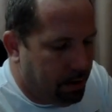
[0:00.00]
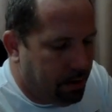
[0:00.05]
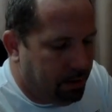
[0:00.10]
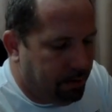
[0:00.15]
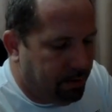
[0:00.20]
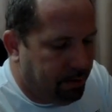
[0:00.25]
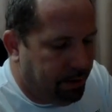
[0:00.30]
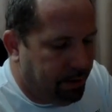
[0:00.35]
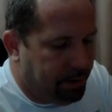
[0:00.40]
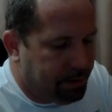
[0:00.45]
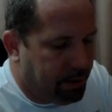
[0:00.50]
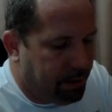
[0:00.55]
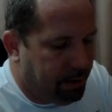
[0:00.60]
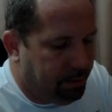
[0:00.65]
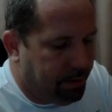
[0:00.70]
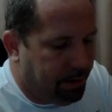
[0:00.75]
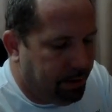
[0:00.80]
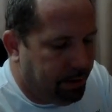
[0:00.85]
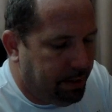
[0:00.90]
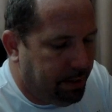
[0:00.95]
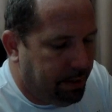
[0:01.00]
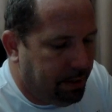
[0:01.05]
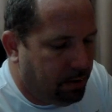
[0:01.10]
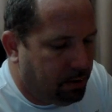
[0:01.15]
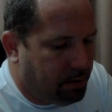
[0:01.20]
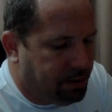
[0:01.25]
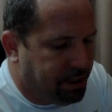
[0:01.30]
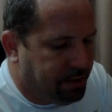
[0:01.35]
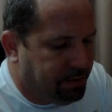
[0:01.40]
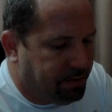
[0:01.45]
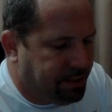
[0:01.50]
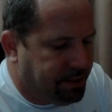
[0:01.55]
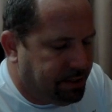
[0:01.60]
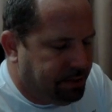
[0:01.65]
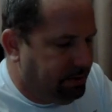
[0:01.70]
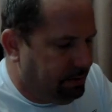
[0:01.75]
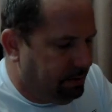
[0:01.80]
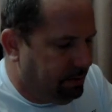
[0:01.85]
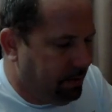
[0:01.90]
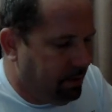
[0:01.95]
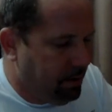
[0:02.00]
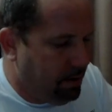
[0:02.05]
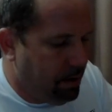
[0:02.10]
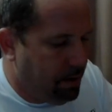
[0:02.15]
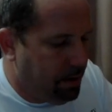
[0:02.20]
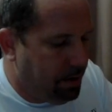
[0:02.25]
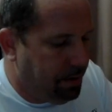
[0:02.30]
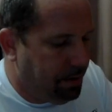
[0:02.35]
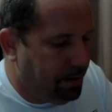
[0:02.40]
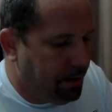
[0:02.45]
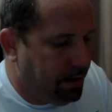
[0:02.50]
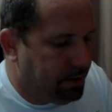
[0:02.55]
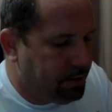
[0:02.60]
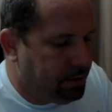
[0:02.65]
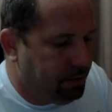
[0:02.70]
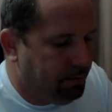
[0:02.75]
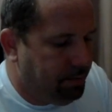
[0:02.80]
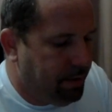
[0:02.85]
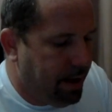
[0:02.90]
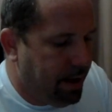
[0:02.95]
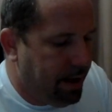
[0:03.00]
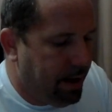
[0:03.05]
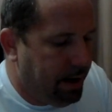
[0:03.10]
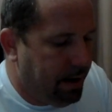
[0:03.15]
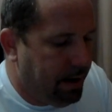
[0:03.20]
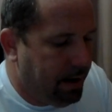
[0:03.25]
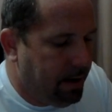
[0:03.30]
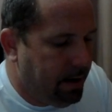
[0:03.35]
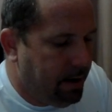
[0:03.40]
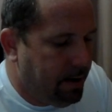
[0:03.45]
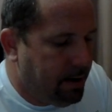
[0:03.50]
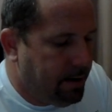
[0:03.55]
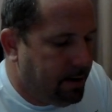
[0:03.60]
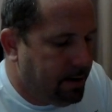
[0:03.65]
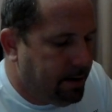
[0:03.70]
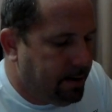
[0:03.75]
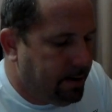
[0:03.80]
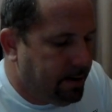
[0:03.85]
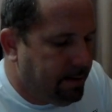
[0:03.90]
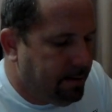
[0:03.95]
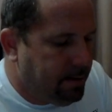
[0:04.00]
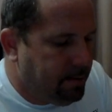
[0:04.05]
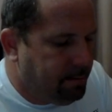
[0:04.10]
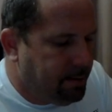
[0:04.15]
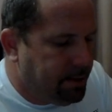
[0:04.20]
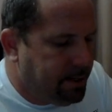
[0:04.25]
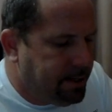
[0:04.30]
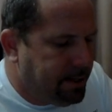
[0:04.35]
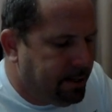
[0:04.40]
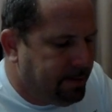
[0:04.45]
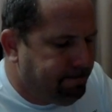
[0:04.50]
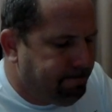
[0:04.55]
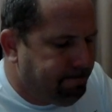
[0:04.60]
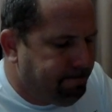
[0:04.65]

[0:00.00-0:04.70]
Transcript: to me it's not a big deal. Generally, they're not too bad to open up.